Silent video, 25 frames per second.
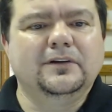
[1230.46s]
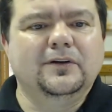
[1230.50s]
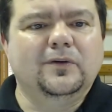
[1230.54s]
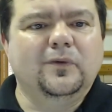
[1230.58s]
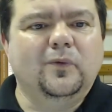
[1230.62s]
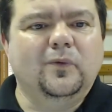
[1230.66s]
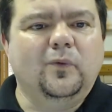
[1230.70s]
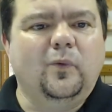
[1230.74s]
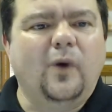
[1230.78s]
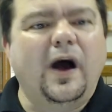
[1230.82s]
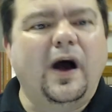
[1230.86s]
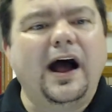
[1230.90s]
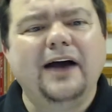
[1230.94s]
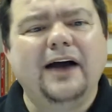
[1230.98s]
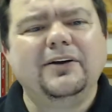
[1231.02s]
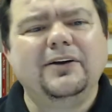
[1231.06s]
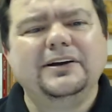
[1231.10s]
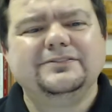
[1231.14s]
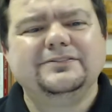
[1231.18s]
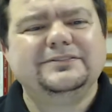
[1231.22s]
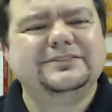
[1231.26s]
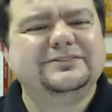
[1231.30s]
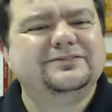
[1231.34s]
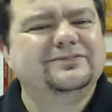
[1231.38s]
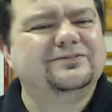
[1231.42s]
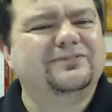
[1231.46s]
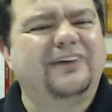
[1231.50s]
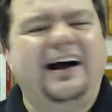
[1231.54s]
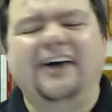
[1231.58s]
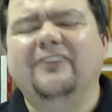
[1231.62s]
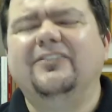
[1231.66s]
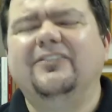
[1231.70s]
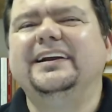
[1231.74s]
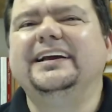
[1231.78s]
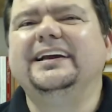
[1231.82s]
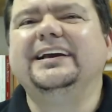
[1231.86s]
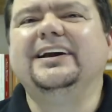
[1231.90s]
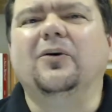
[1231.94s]
Why
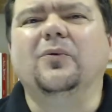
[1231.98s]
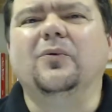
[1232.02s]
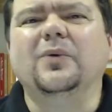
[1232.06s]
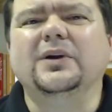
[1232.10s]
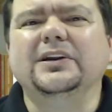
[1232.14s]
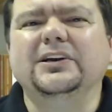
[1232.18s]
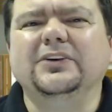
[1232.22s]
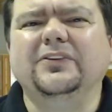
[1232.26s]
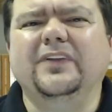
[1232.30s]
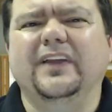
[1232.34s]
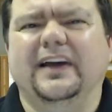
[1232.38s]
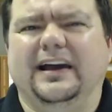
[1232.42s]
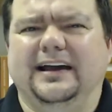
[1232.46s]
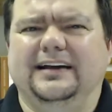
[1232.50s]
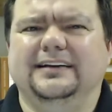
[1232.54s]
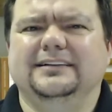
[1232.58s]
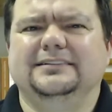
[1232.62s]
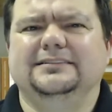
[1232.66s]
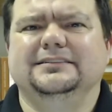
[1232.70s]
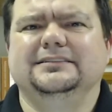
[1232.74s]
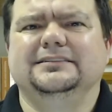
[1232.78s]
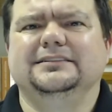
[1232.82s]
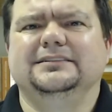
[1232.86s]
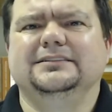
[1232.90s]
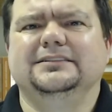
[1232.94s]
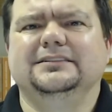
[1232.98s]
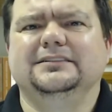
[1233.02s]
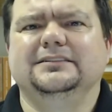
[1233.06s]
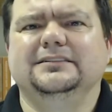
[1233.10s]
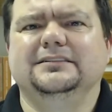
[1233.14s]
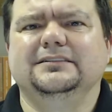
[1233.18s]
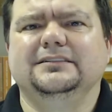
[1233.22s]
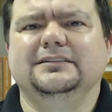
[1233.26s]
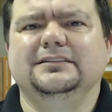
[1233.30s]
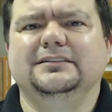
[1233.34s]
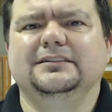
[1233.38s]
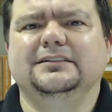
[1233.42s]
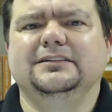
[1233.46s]
would he go and do that?
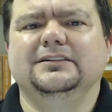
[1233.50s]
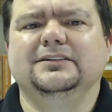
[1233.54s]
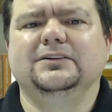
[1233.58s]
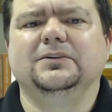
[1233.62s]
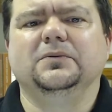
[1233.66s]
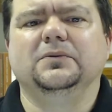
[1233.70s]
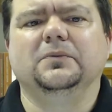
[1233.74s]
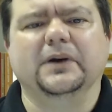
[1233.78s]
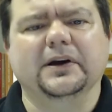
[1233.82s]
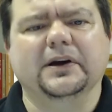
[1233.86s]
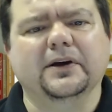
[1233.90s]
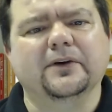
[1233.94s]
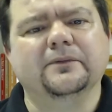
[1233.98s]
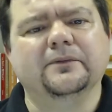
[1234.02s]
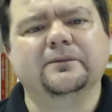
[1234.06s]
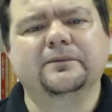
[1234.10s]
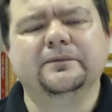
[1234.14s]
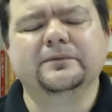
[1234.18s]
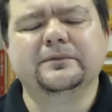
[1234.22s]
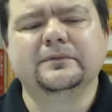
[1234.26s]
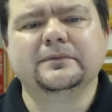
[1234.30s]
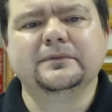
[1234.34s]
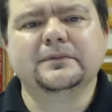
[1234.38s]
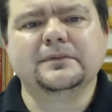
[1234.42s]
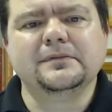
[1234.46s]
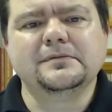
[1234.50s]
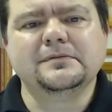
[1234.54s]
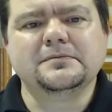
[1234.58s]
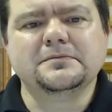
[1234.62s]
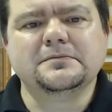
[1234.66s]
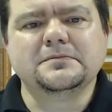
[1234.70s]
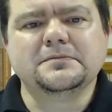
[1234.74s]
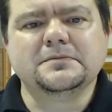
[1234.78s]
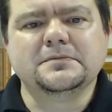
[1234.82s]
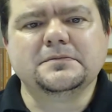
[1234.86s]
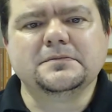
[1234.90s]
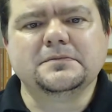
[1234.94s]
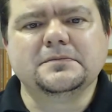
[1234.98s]
Well,
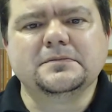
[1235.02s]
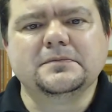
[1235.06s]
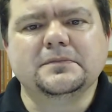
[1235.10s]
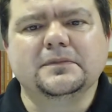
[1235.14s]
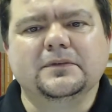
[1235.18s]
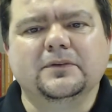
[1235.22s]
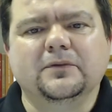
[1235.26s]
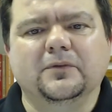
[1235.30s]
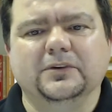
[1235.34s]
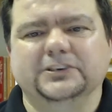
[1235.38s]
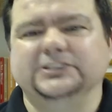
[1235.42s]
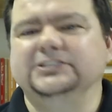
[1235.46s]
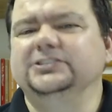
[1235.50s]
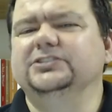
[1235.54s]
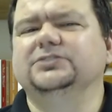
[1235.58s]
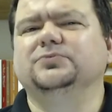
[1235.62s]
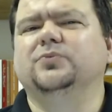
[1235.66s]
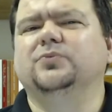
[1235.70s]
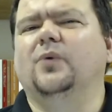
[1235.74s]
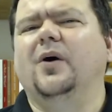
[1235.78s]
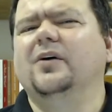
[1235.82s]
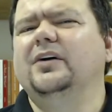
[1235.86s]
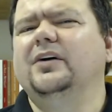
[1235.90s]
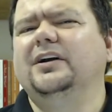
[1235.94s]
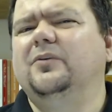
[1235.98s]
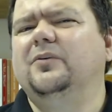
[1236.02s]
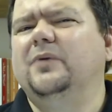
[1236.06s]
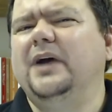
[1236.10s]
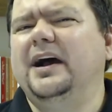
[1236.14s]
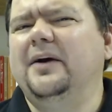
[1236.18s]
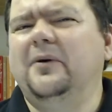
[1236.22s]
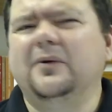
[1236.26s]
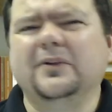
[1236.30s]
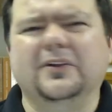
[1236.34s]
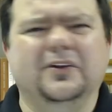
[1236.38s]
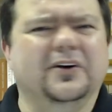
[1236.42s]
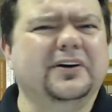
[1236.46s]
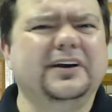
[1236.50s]
was he just walking
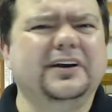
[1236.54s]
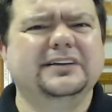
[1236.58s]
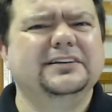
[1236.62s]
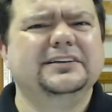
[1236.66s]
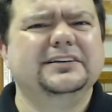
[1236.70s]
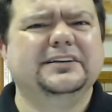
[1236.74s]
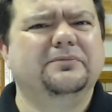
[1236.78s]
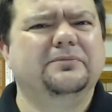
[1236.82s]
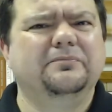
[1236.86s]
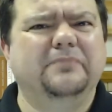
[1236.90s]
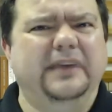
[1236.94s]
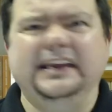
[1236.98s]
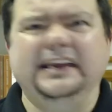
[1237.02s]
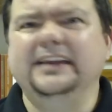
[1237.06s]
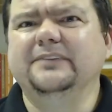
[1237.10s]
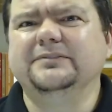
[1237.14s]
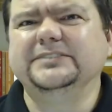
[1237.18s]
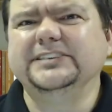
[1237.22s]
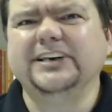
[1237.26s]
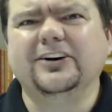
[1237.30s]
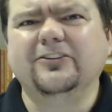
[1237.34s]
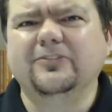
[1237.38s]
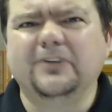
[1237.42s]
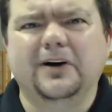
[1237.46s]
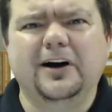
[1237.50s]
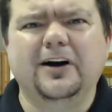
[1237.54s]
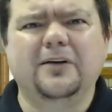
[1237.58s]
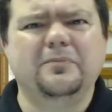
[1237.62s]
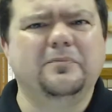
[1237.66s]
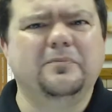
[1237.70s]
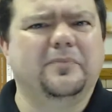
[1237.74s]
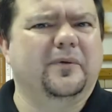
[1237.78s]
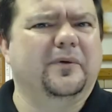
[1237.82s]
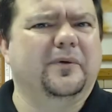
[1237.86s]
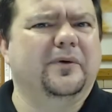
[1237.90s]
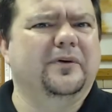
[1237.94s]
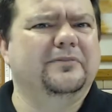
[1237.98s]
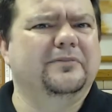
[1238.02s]
around looking to beat himself up
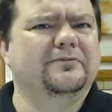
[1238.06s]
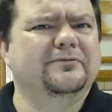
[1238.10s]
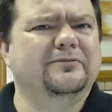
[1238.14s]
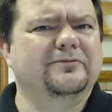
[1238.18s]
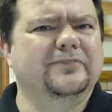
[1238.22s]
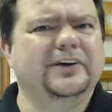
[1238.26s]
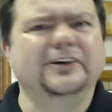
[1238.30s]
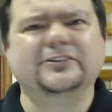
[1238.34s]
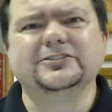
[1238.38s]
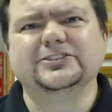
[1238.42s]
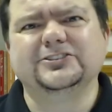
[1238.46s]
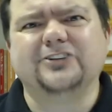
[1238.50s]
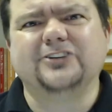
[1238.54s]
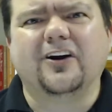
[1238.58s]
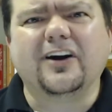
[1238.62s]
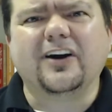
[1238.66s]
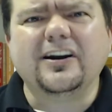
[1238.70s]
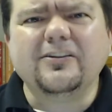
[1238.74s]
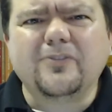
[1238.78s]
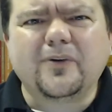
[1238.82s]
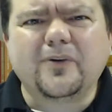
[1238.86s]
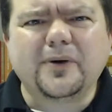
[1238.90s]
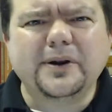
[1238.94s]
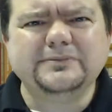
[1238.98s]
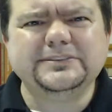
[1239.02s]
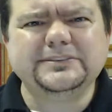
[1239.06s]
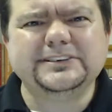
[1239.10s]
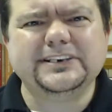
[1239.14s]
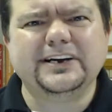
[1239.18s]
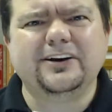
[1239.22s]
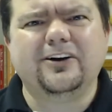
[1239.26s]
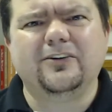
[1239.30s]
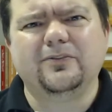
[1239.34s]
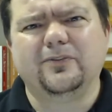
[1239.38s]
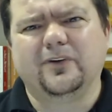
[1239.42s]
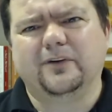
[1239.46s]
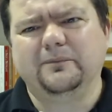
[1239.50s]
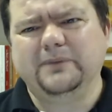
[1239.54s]
or feel sorry for
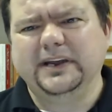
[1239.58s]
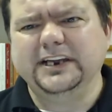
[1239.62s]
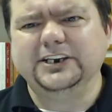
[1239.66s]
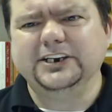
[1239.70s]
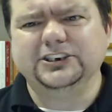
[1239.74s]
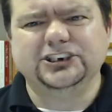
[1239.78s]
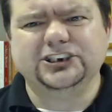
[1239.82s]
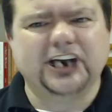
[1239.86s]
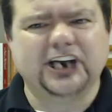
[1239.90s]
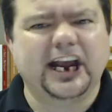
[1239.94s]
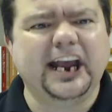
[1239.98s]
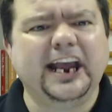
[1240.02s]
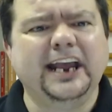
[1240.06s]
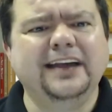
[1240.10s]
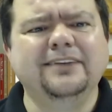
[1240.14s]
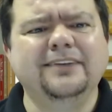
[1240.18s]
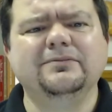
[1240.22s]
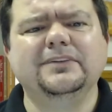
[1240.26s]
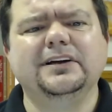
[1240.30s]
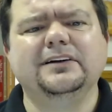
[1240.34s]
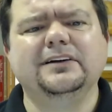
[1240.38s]
himself or be ashamed?